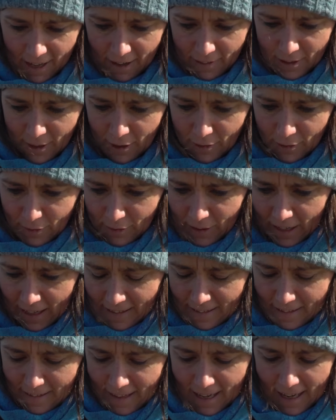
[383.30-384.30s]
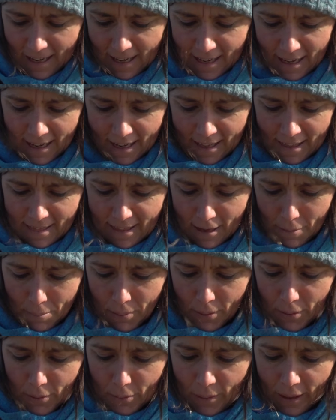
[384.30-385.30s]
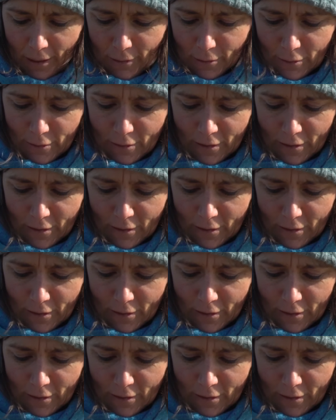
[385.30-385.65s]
on the other side they poo out